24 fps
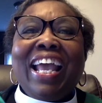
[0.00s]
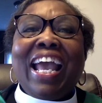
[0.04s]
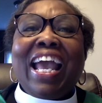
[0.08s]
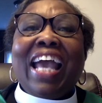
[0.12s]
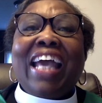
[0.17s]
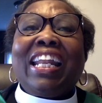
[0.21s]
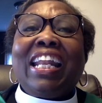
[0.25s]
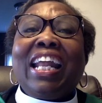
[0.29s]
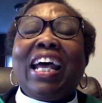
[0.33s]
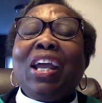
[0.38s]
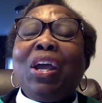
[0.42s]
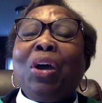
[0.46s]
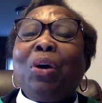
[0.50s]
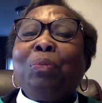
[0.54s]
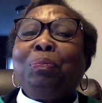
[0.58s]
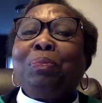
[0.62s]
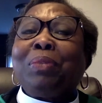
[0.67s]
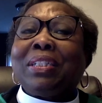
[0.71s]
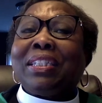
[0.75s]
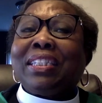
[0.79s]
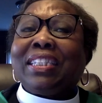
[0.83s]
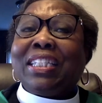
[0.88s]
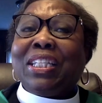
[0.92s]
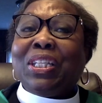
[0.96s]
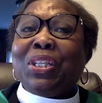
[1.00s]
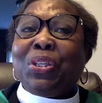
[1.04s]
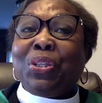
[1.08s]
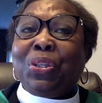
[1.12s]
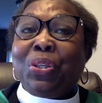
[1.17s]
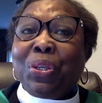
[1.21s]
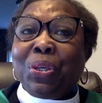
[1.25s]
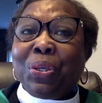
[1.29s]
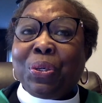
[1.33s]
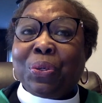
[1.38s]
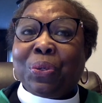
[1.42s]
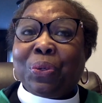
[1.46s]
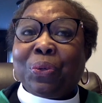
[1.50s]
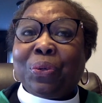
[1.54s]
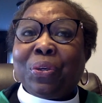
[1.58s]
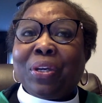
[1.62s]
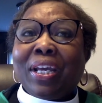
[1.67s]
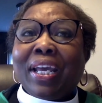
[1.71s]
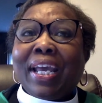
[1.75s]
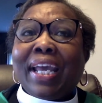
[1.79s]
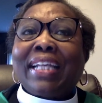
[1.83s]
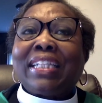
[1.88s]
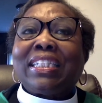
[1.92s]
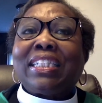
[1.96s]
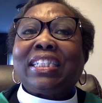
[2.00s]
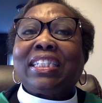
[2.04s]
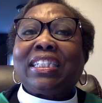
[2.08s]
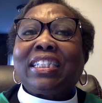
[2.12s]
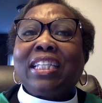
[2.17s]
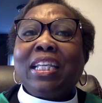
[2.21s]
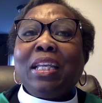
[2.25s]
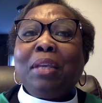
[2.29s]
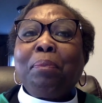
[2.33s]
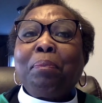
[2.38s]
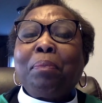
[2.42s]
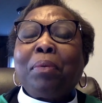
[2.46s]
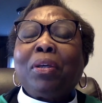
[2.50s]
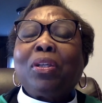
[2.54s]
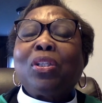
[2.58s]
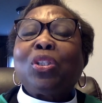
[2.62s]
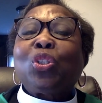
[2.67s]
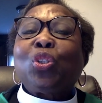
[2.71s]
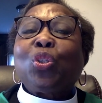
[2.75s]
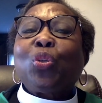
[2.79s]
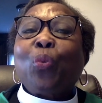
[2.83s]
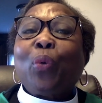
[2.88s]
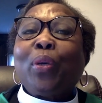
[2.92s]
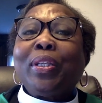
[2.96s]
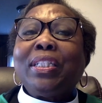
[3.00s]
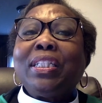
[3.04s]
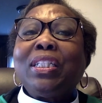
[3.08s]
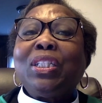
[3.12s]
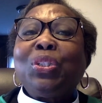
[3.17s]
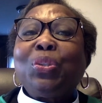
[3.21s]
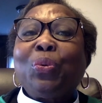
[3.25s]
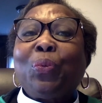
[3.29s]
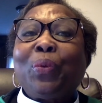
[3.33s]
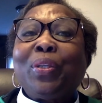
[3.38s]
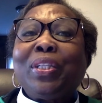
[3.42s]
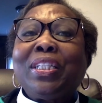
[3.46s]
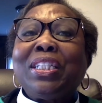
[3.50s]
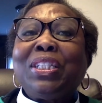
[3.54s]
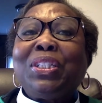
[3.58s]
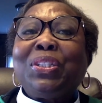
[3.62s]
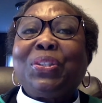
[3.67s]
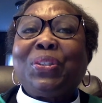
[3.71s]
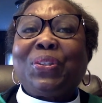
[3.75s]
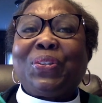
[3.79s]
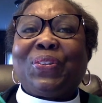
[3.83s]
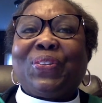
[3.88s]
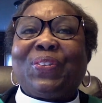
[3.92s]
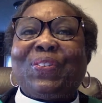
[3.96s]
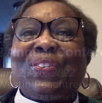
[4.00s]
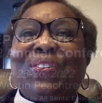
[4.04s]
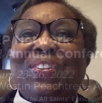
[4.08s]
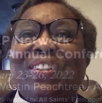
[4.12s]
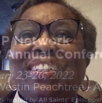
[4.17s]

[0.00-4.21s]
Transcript: and I hope to see you at SEEP 2022.